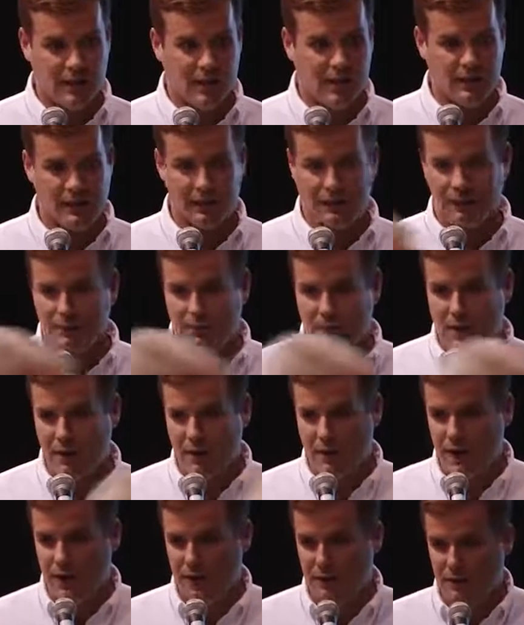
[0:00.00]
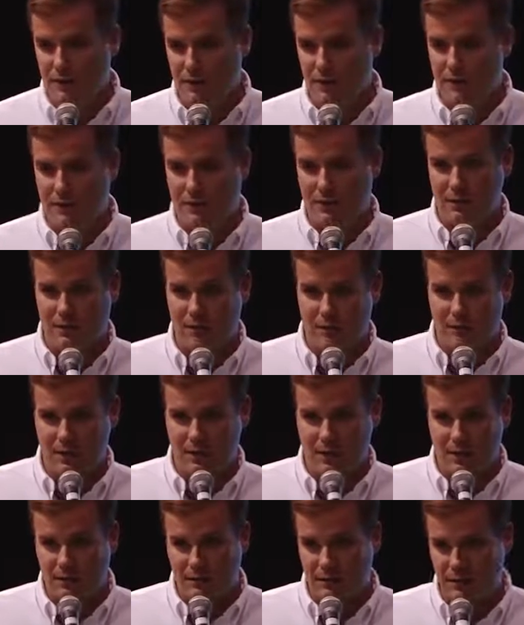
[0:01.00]
Uh, it doesn't matter how good the
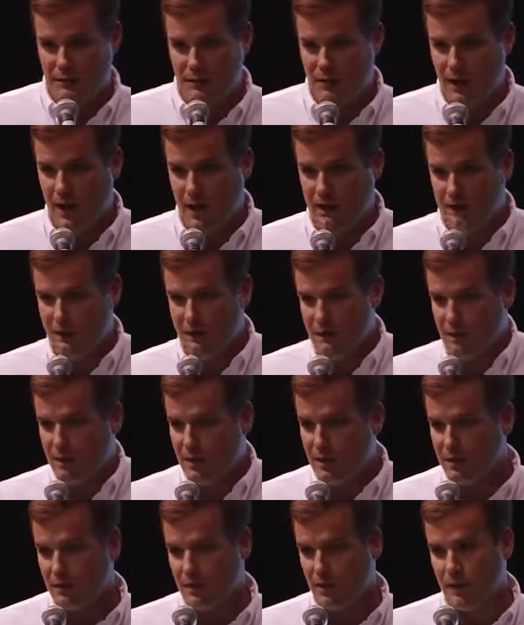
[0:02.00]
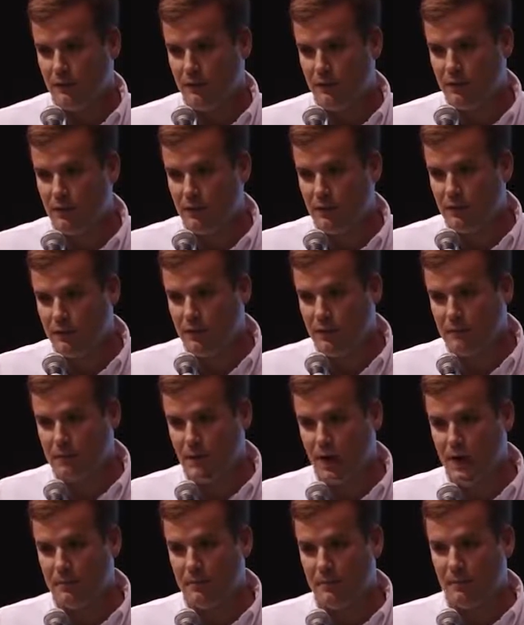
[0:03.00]
material is if you haven't prepped the surface
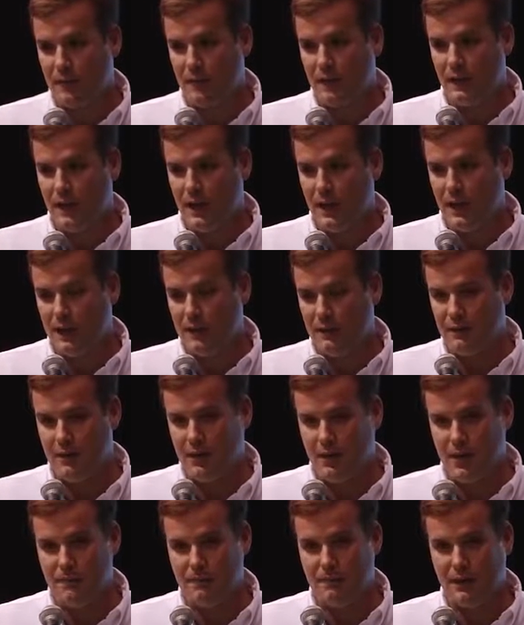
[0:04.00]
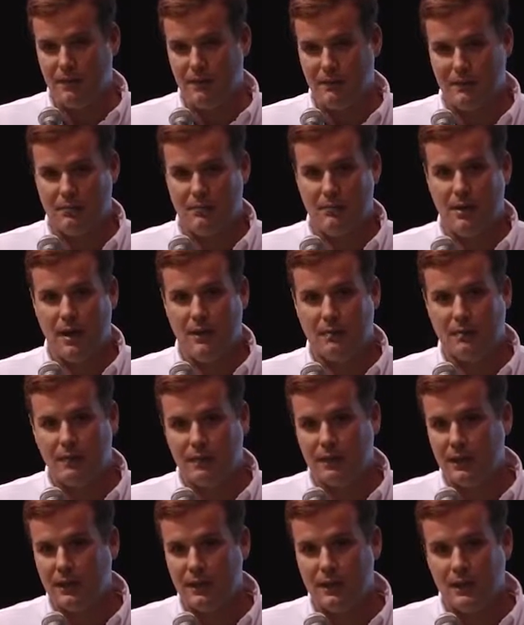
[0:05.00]
properly and, and mixed it
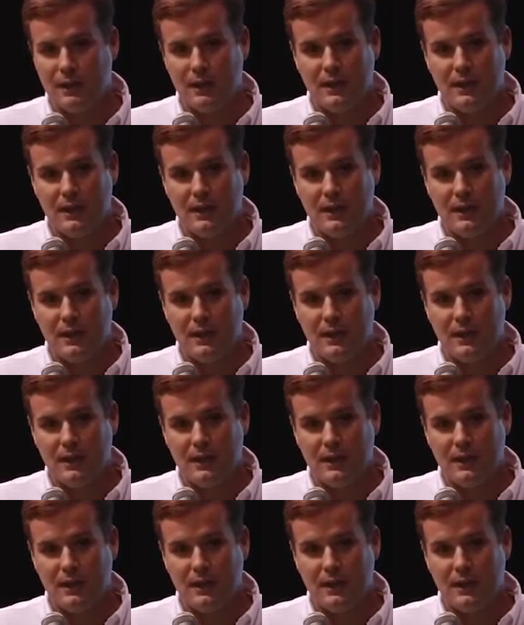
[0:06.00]
properly,